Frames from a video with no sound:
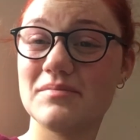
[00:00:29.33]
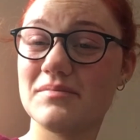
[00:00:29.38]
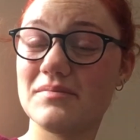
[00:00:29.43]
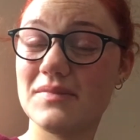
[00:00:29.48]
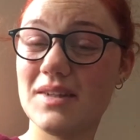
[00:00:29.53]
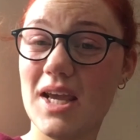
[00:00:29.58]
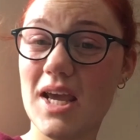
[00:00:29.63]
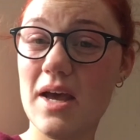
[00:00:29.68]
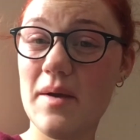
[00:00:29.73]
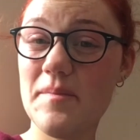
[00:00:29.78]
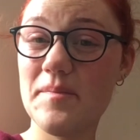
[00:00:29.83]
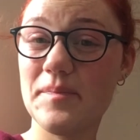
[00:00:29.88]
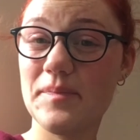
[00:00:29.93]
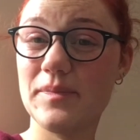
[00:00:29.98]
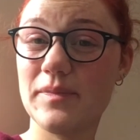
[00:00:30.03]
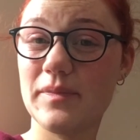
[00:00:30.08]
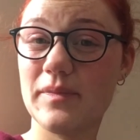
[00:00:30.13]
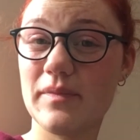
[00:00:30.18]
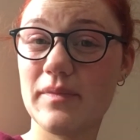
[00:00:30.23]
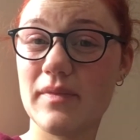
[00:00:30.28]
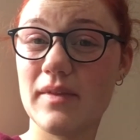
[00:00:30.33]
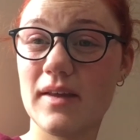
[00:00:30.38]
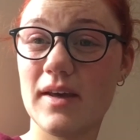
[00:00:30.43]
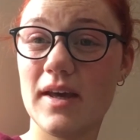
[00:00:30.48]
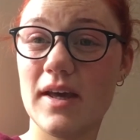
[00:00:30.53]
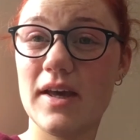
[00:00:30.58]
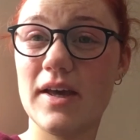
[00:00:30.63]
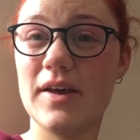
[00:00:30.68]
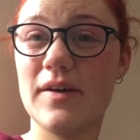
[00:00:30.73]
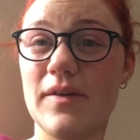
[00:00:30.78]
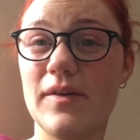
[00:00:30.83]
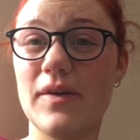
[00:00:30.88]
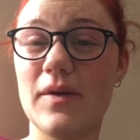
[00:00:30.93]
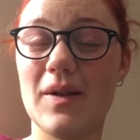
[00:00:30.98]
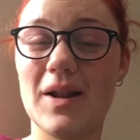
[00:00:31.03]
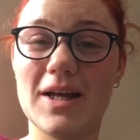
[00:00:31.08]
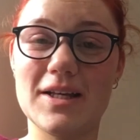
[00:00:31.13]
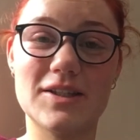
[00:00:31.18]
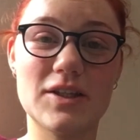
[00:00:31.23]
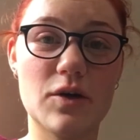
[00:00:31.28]
Yeah. So
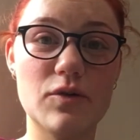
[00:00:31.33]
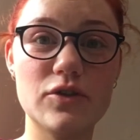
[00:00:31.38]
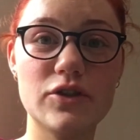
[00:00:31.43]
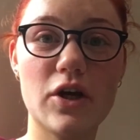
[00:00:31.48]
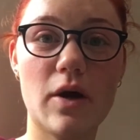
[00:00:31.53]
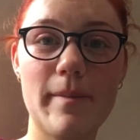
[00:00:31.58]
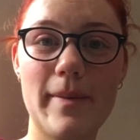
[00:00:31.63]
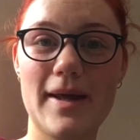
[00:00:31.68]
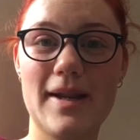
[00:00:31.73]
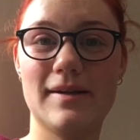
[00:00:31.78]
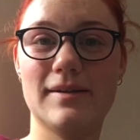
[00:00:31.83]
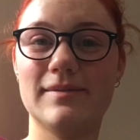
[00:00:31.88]
let's go shopping.